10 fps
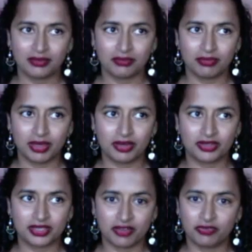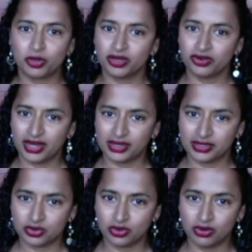maybe our sophomore year in high
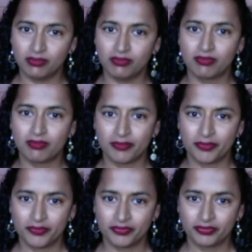school. Uh huh.